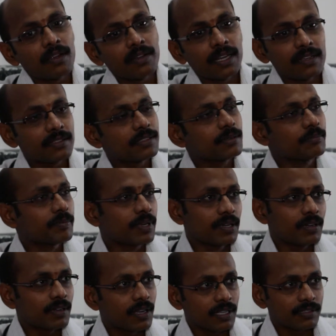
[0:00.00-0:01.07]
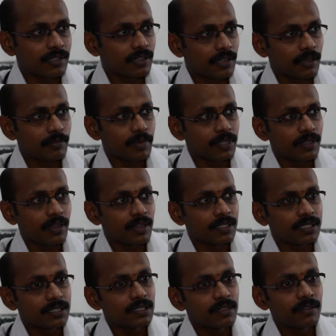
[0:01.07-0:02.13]
That is simple congenital
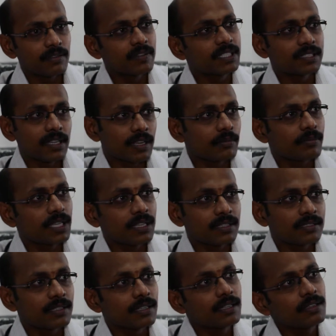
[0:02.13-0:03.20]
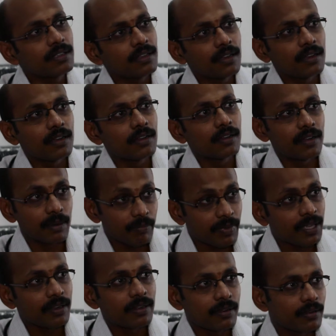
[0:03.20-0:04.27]
pathology which can be easily
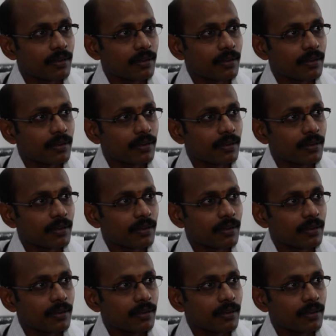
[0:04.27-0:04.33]
repaired.